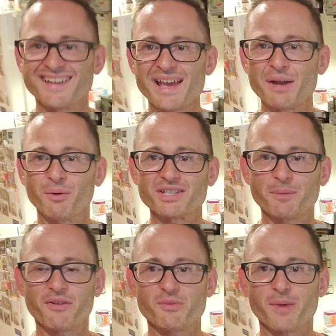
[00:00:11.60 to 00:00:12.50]
Hey, what's
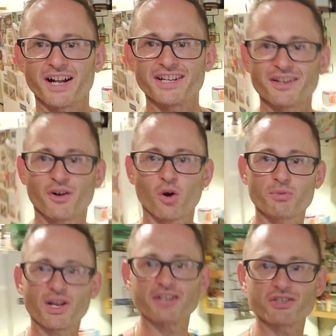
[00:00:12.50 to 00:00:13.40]
up everybody?
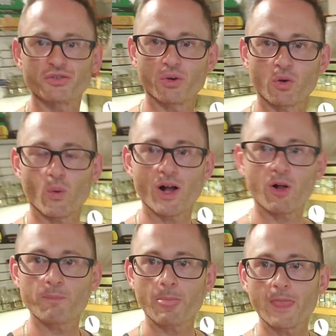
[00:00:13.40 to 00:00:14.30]
Hope you guys are doing
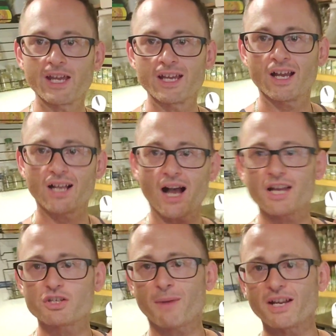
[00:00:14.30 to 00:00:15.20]
well.
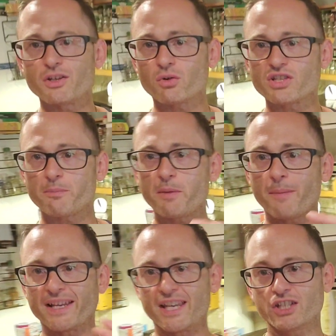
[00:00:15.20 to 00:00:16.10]
Guys, you might notice I'm in
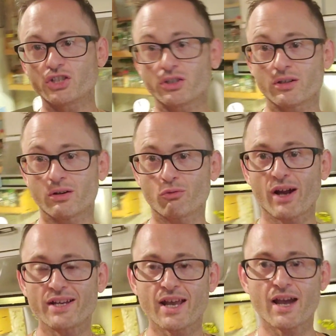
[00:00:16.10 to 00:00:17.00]
my kitchen
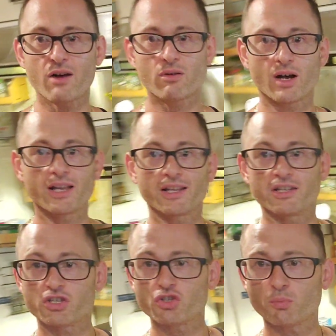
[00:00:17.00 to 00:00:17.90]
right now. It
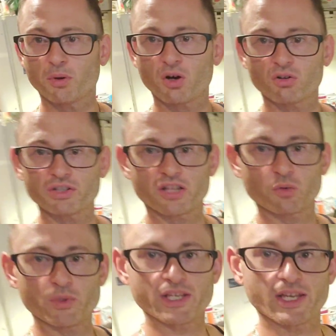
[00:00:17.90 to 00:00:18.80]
is super early on
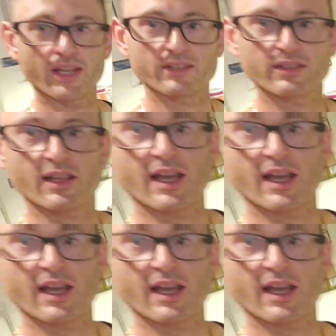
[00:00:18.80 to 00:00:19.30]
the weekend